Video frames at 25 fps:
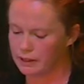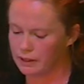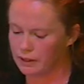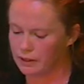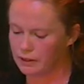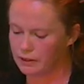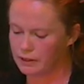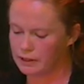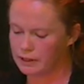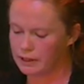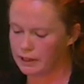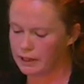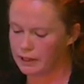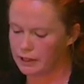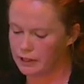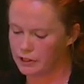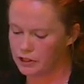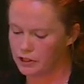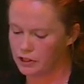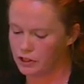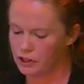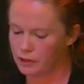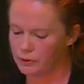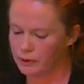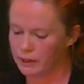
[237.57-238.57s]
those key
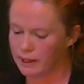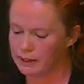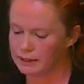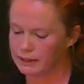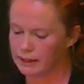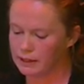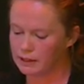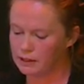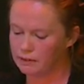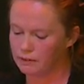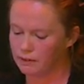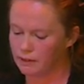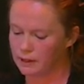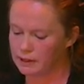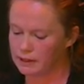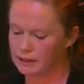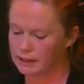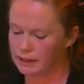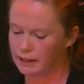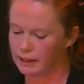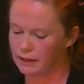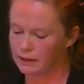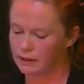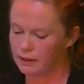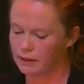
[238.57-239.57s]
issues we identified
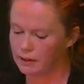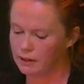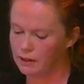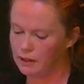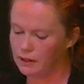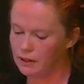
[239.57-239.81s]
together.